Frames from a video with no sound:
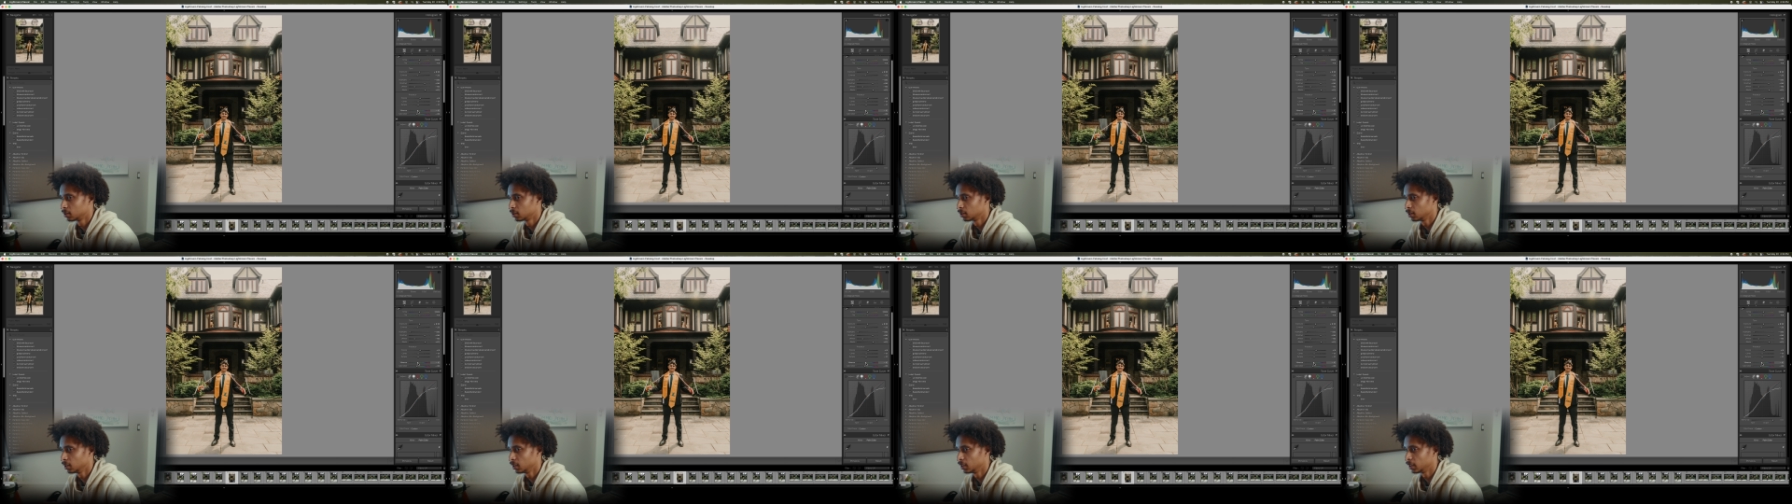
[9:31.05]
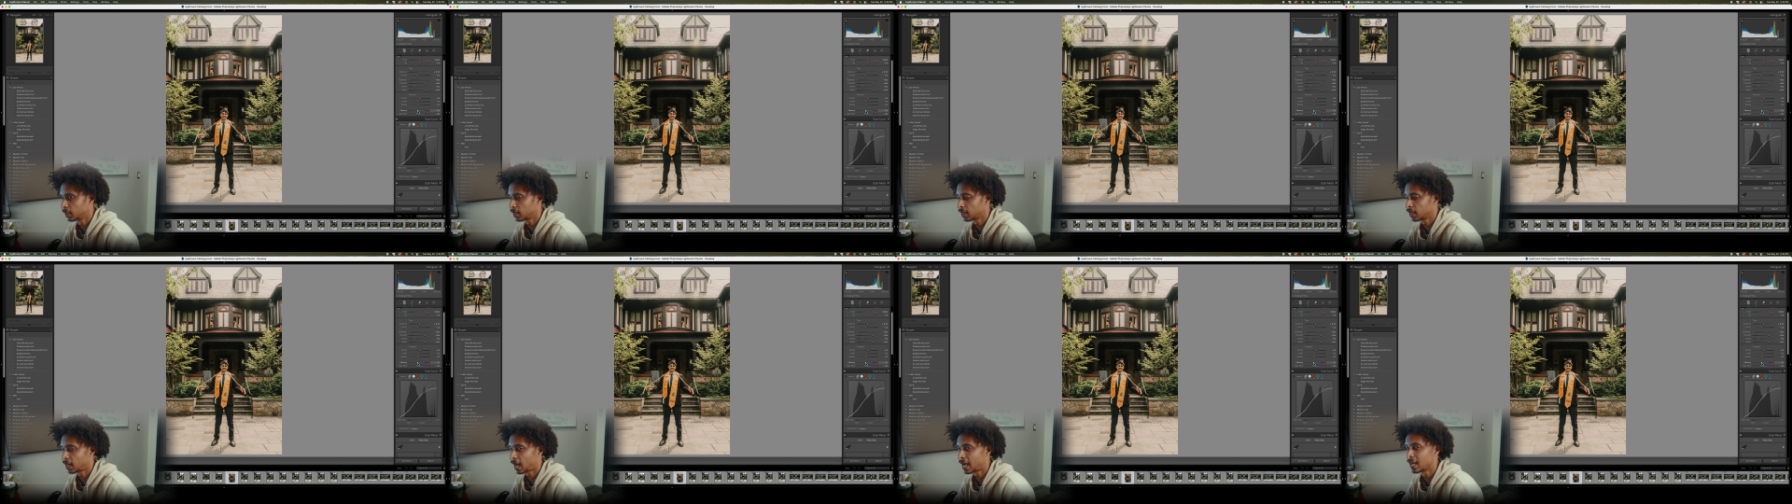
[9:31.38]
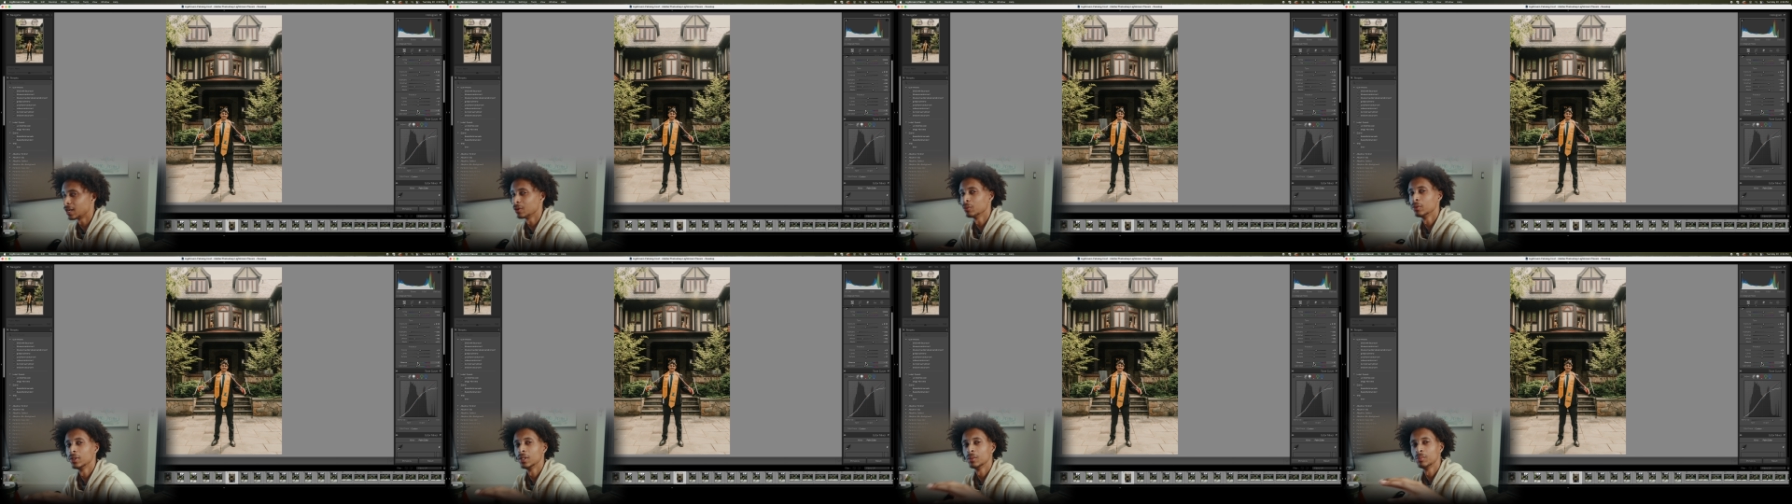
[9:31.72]
like
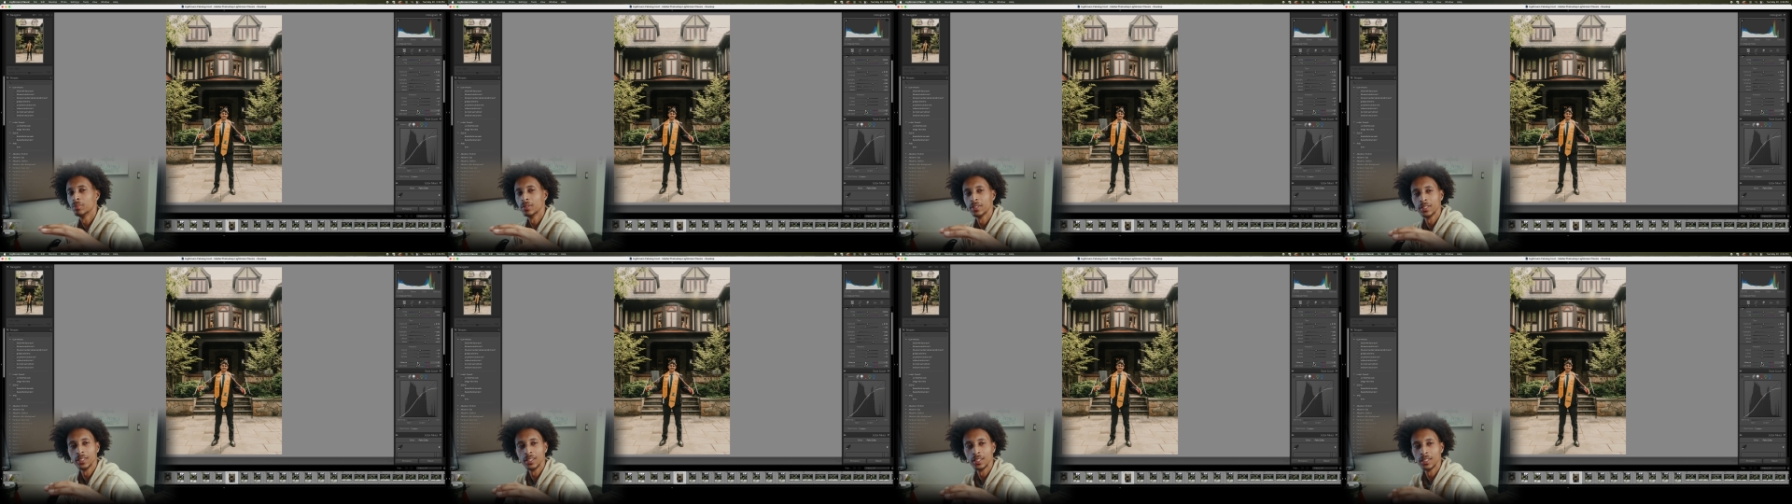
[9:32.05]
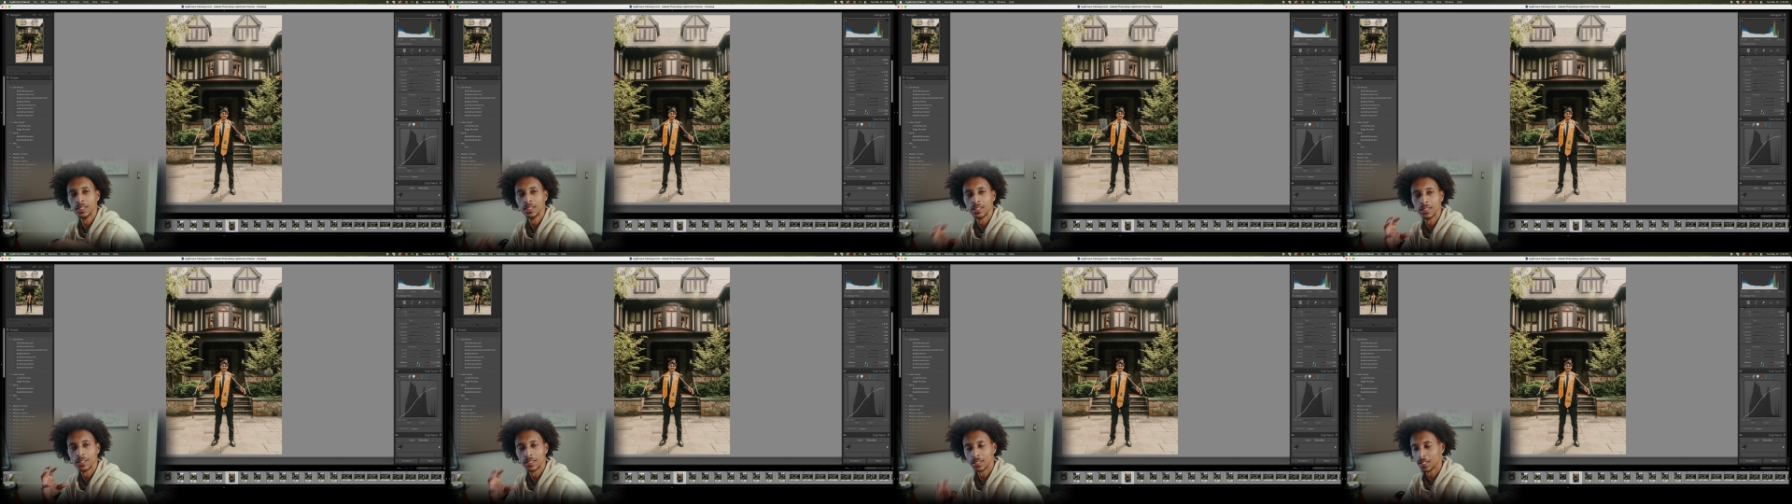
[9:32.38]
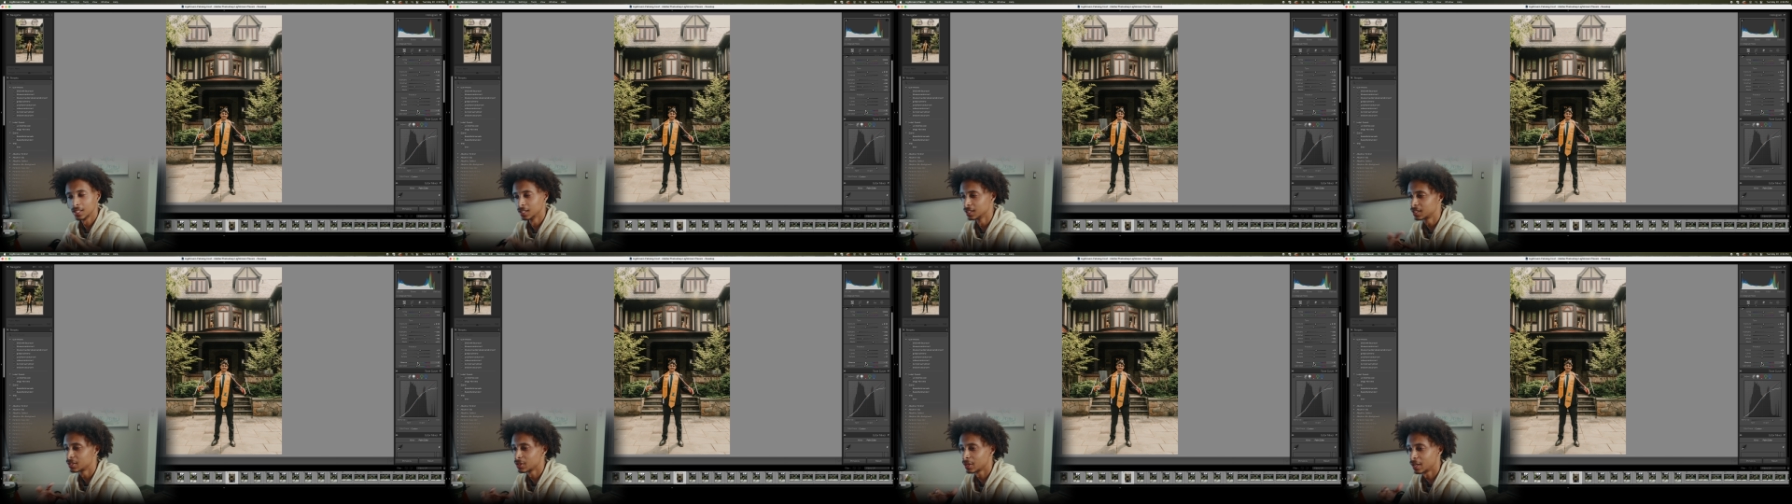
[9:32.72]
equitably.
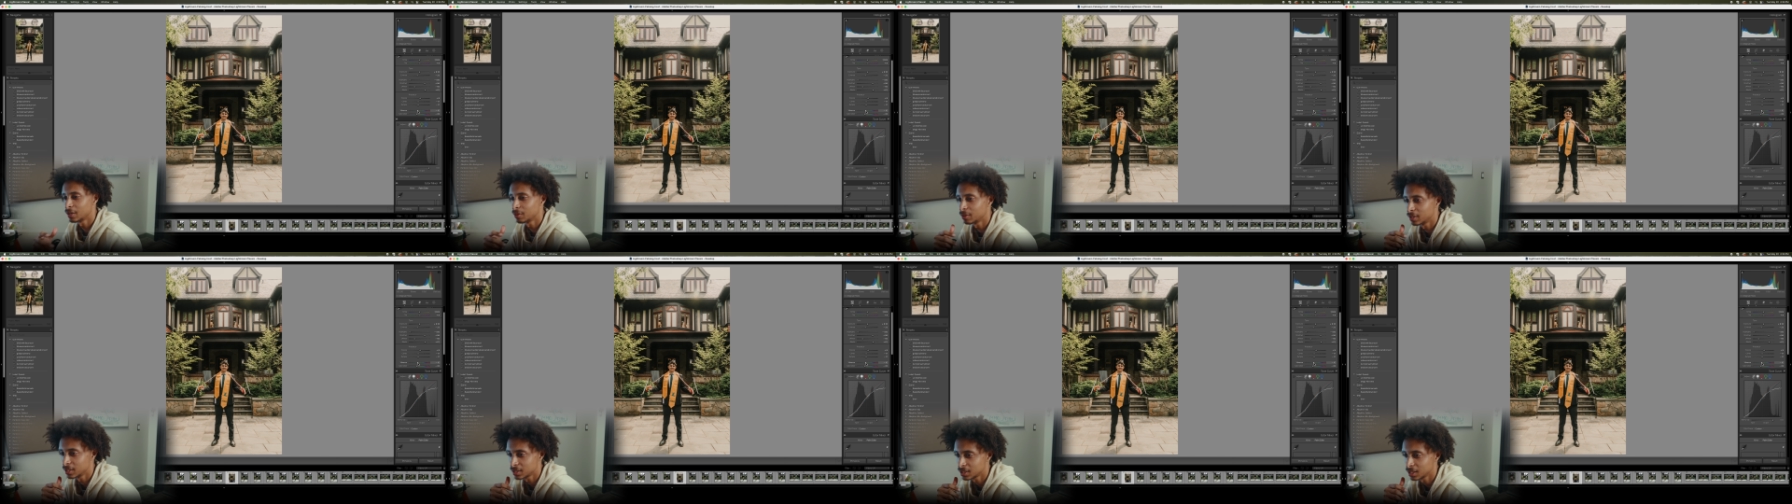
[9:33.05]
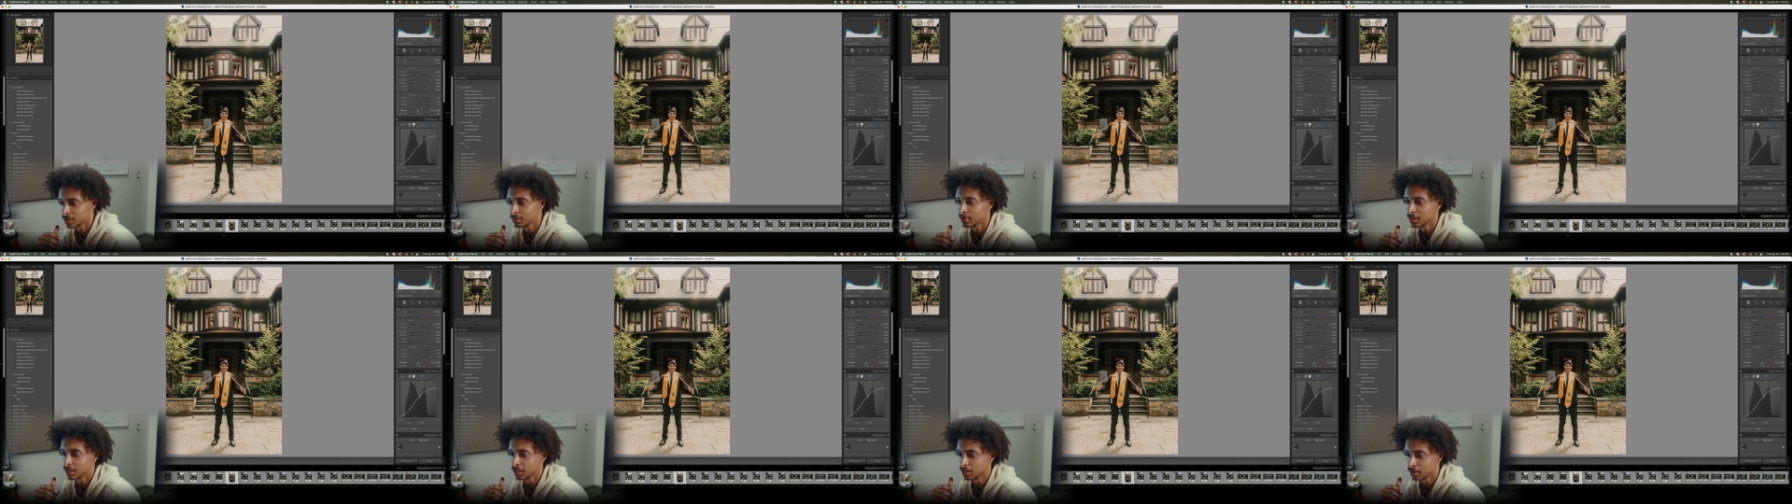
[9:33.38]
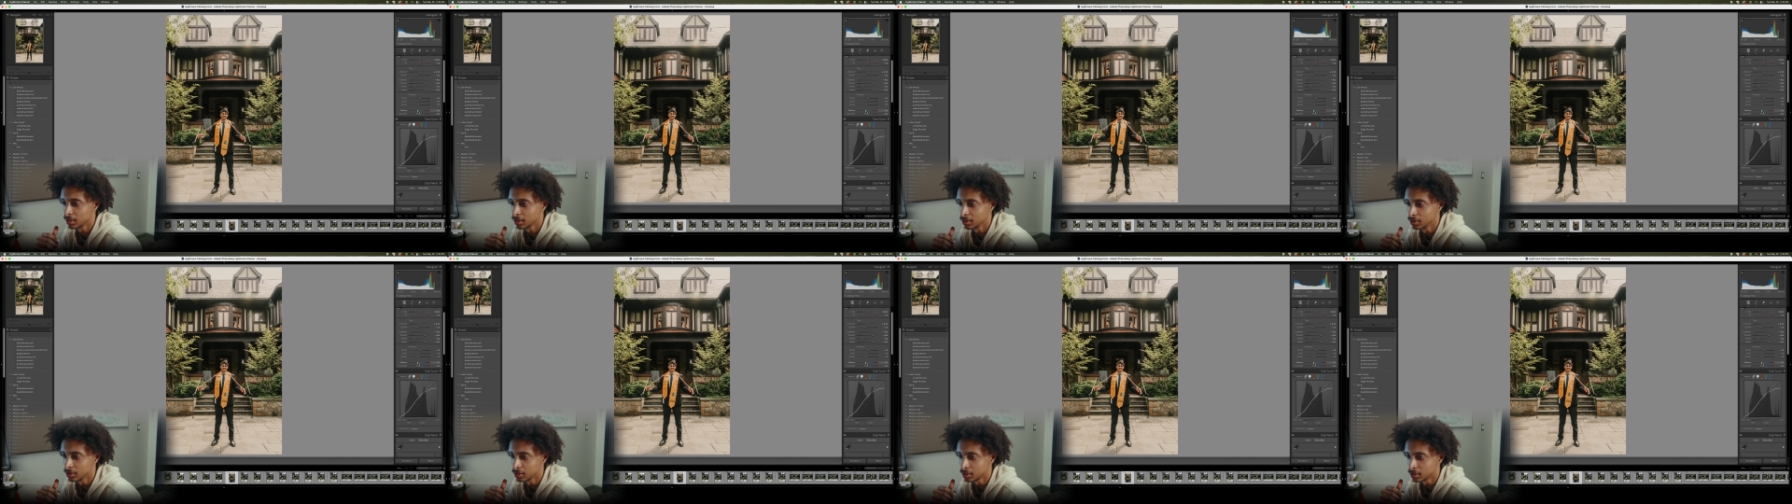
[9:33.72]
That's what I want to say, but like
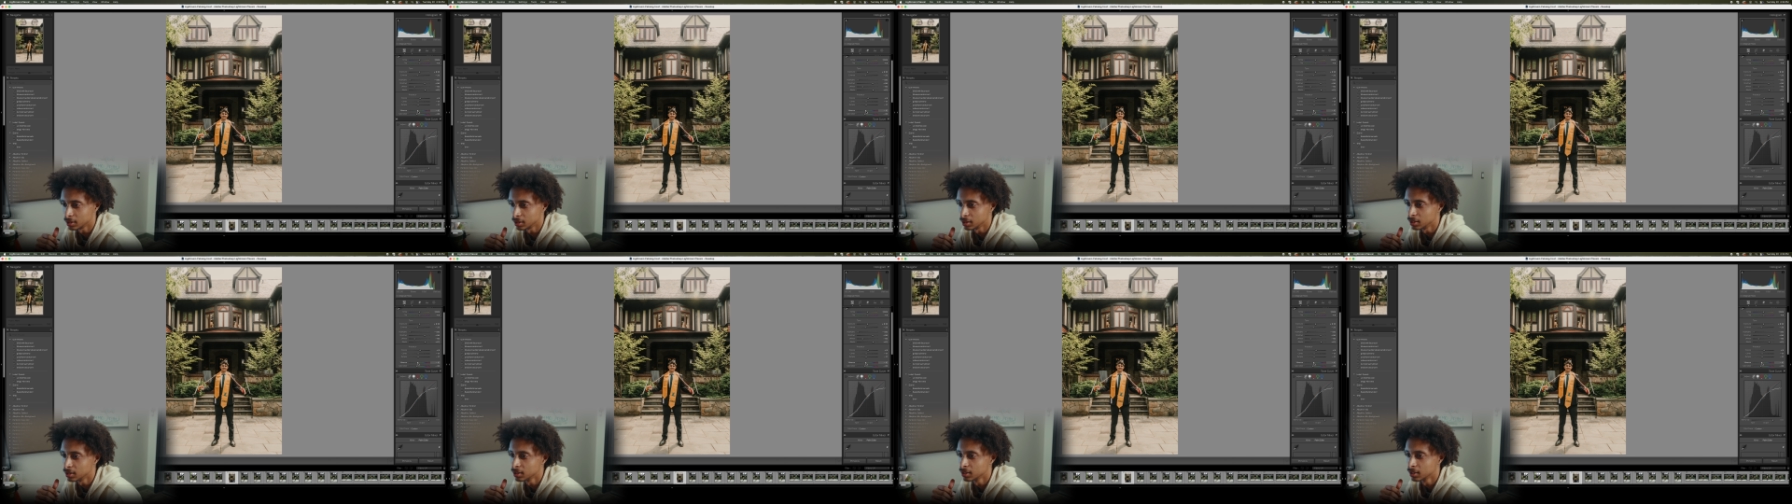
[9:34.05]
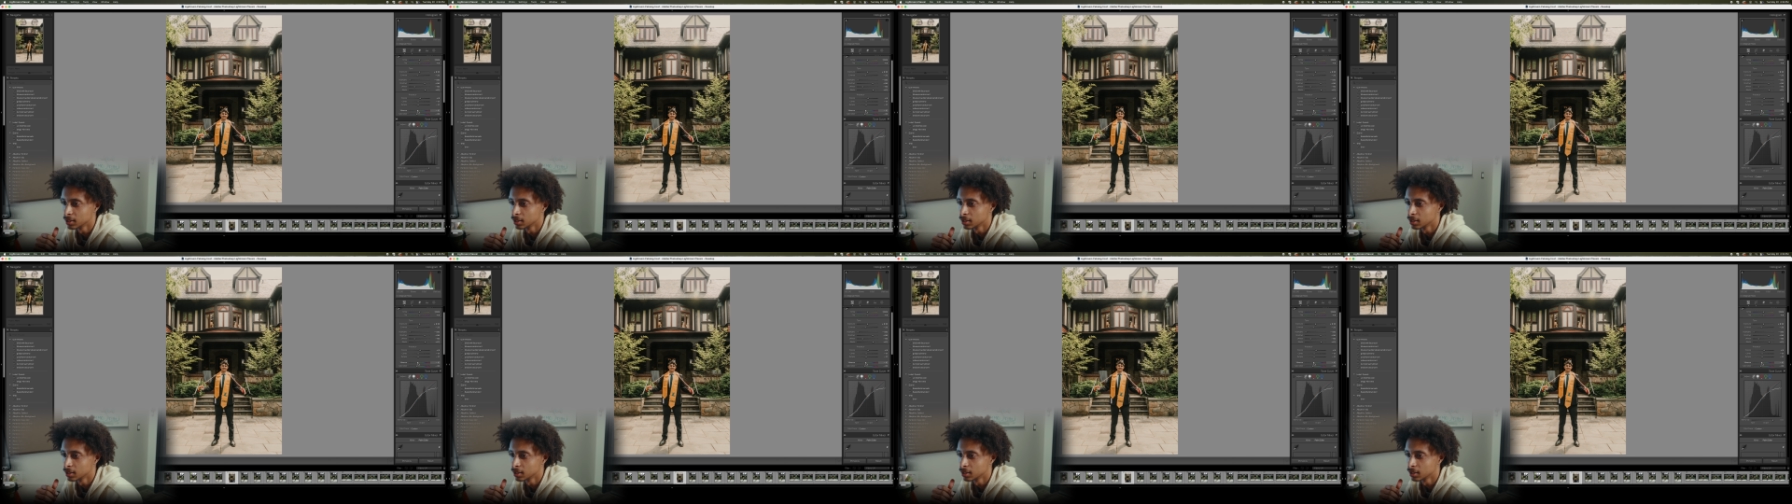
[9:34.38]
you'll see.